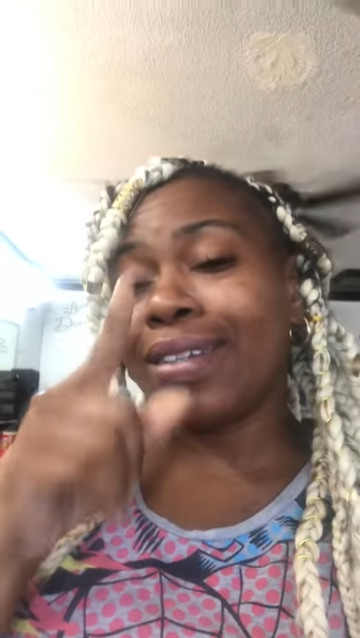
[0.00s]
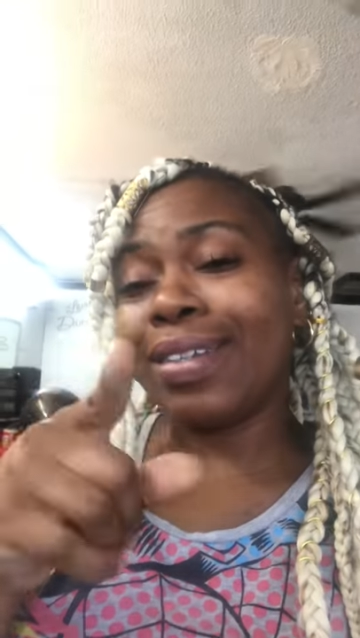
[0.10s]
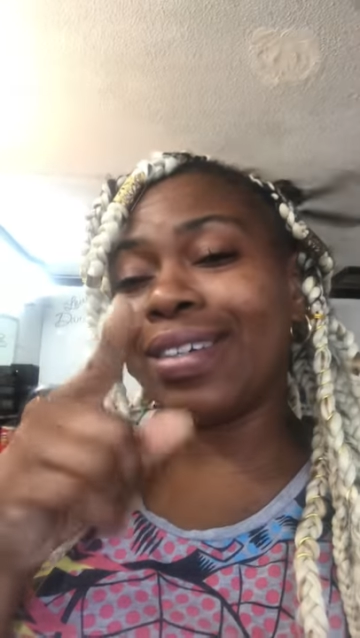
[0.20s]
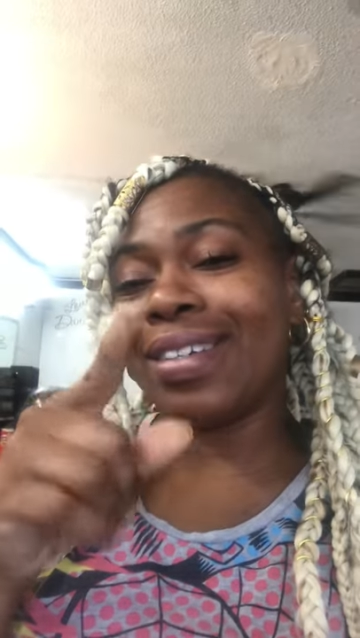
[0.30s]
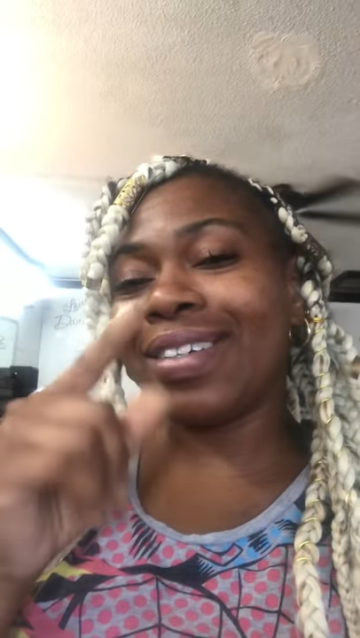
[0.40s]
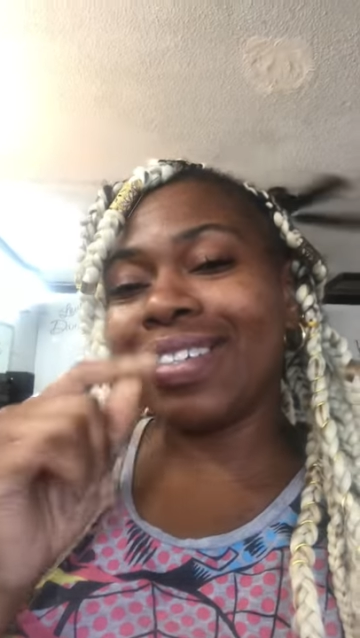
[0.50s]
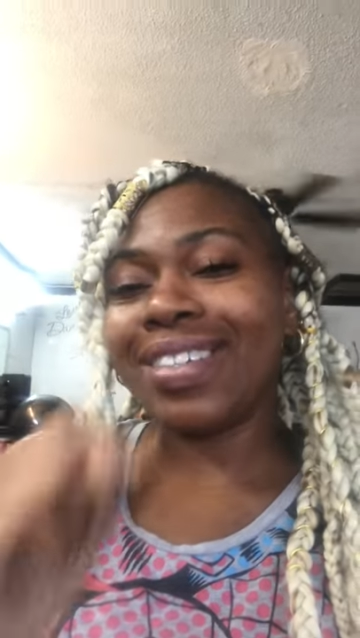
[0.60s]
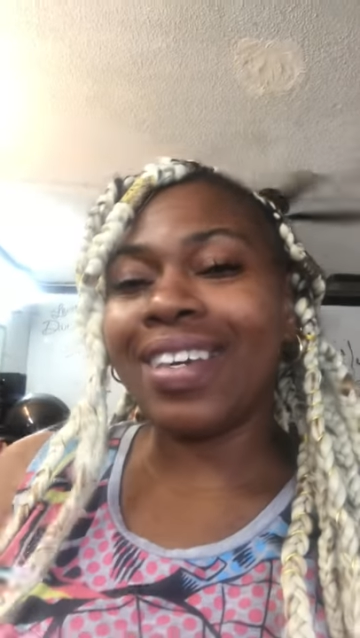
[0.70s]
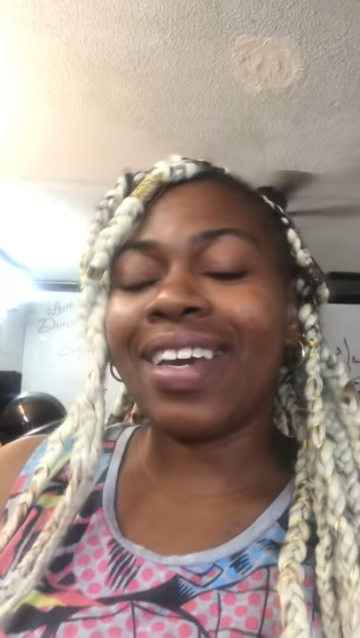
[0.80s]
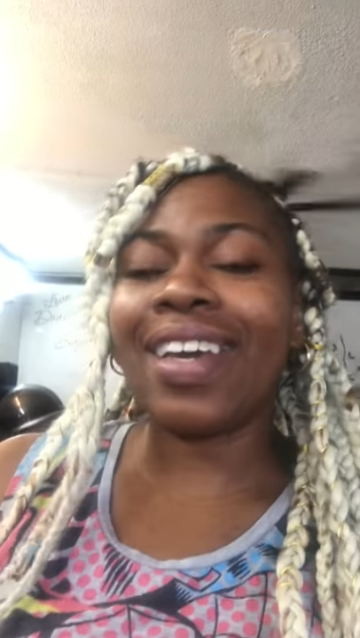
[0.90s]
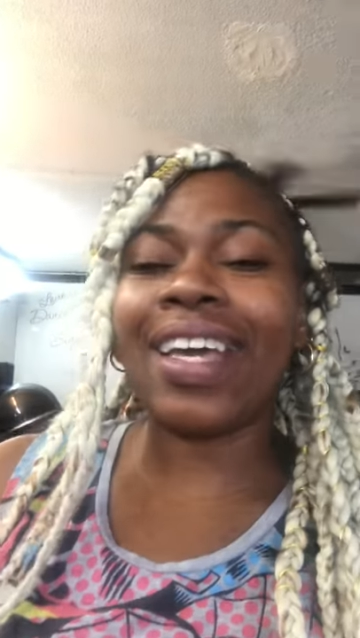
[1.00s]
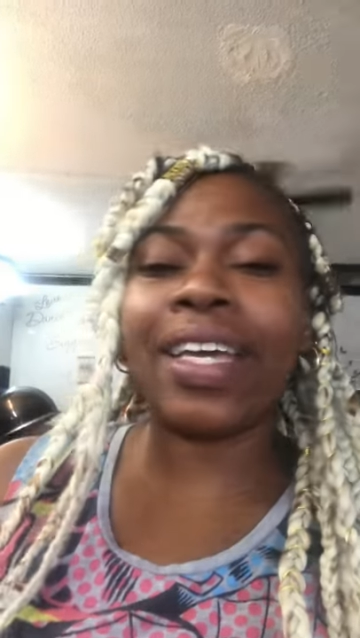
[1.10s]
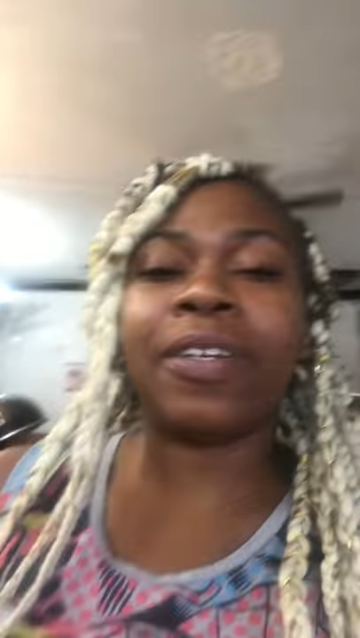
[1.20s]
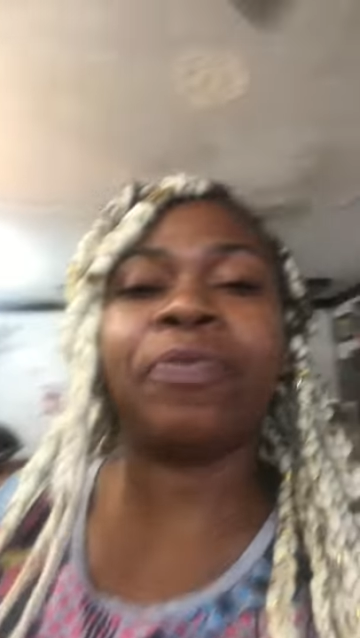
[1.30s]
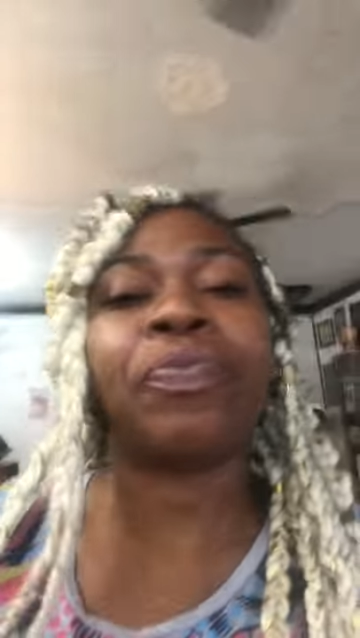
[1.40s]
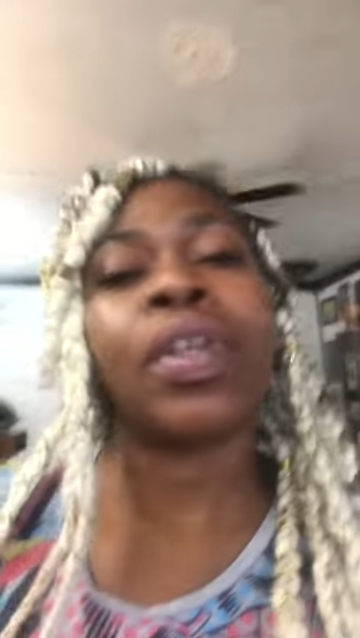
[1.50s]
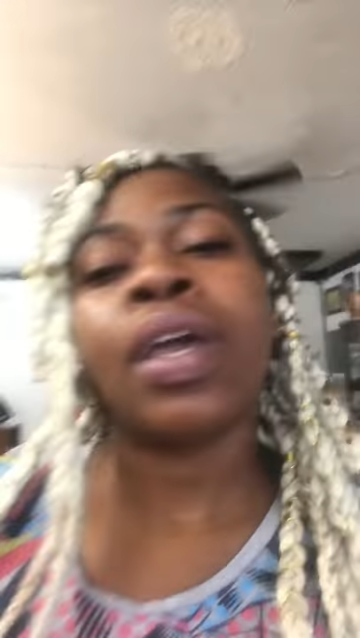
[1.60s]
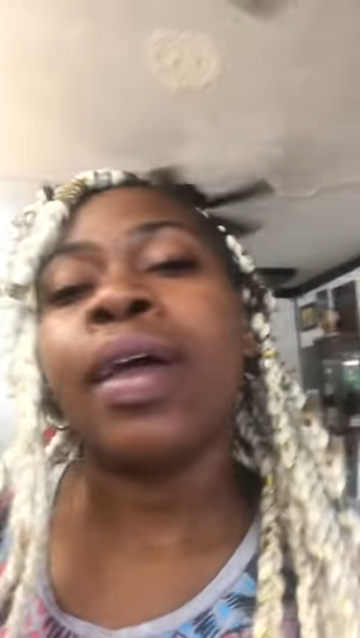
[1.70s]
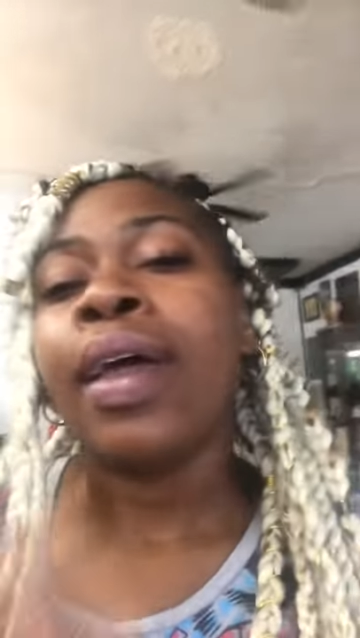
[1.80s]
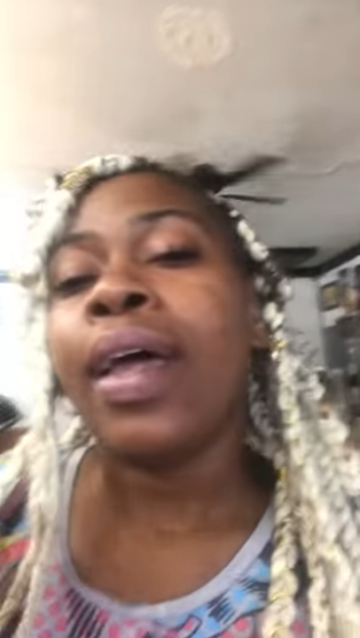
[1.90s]
Nook, hey,
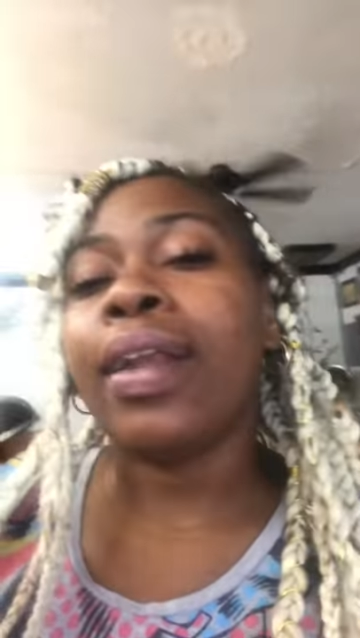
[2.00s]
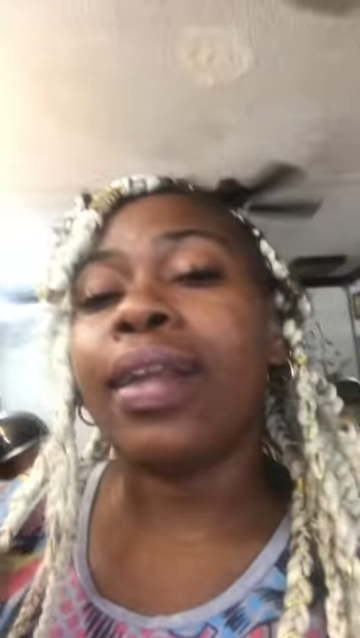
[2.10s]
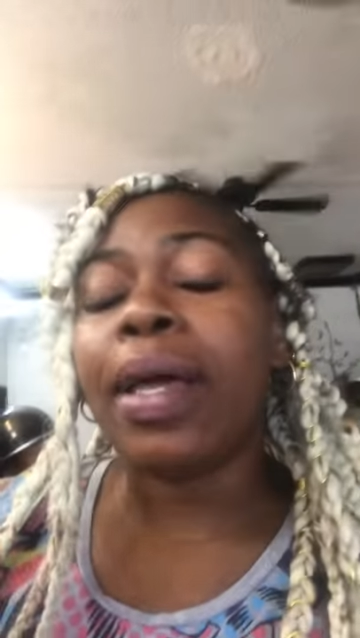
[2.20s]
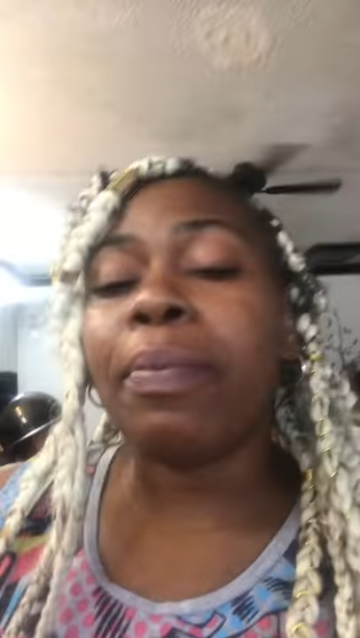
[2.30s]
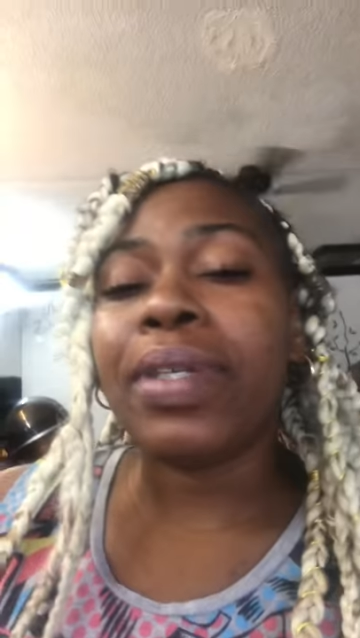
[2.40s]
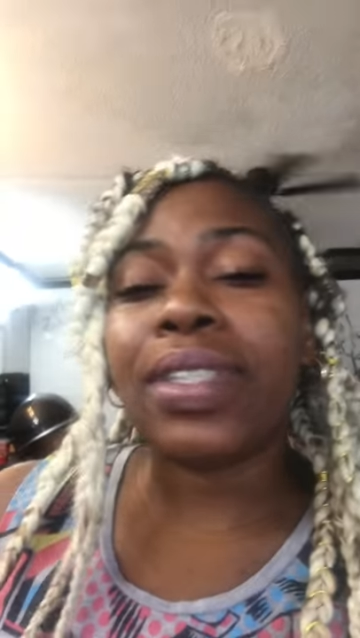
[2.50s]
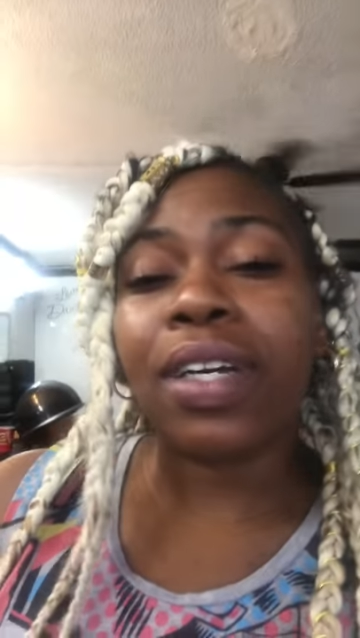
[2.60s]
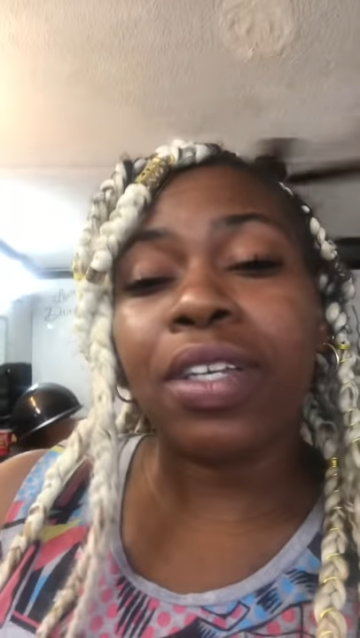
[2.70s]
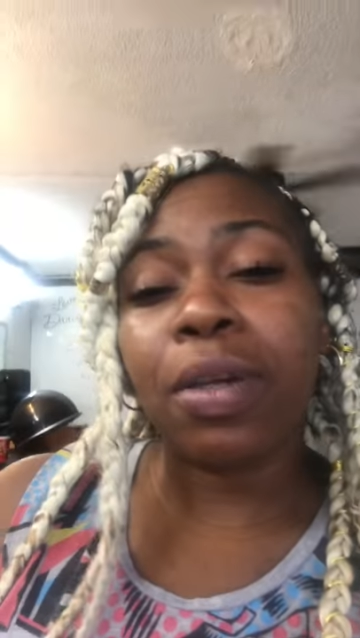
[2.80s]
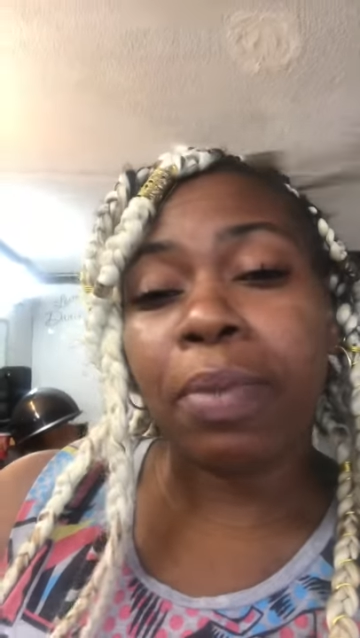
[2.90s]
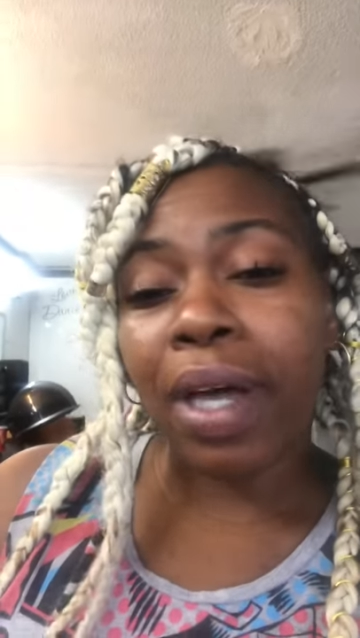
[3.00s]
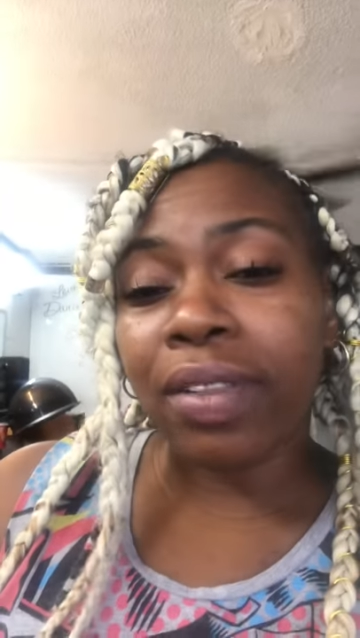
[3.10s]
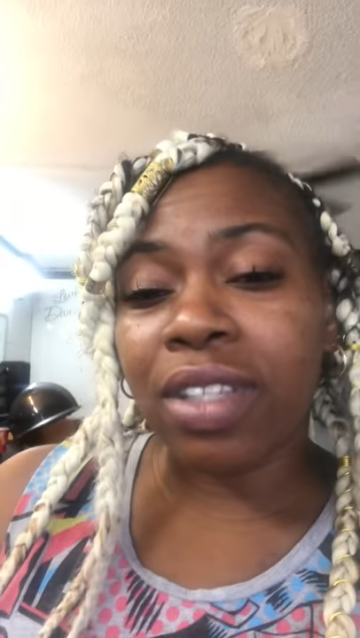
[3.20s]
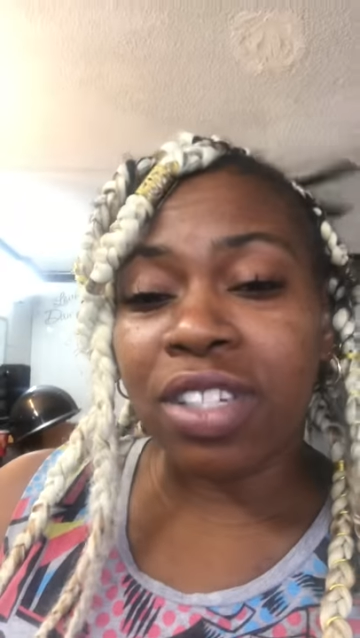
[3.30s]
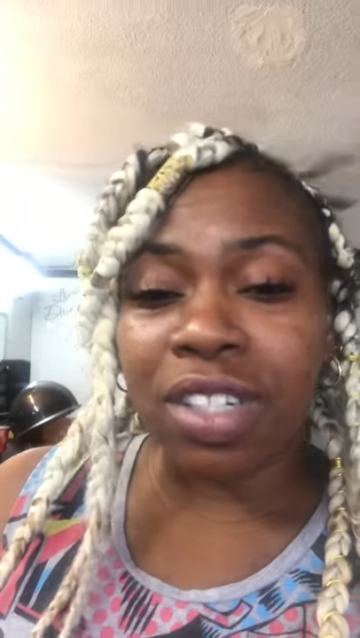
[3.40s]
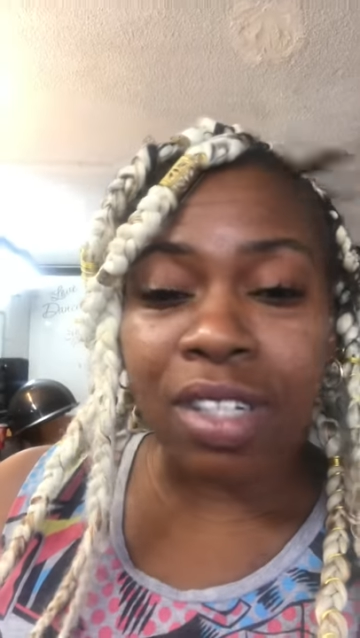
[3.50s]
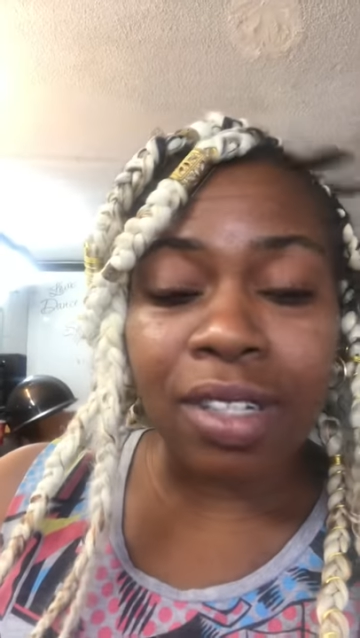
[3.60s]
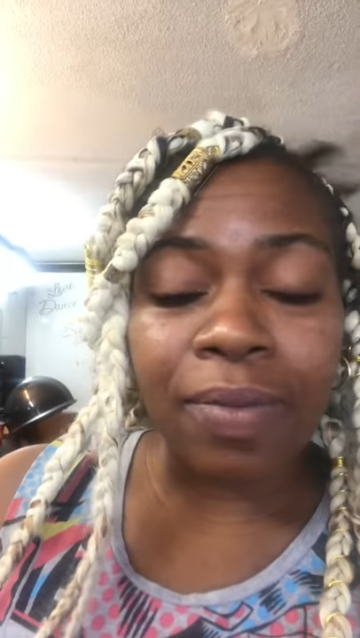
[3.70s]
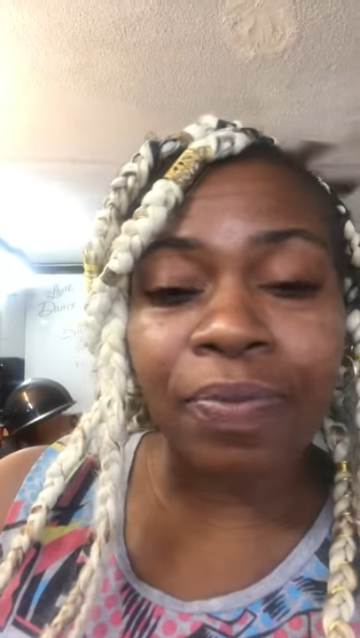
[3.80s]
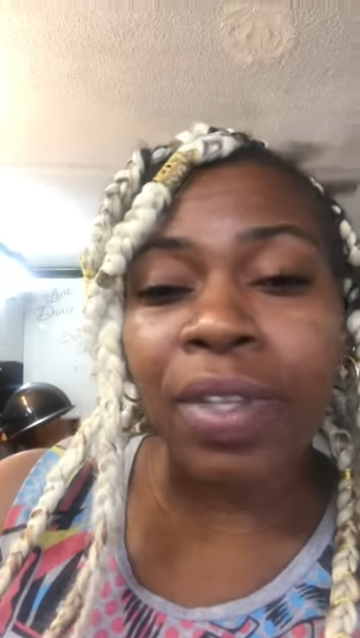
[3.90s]
let me tell you about this shit,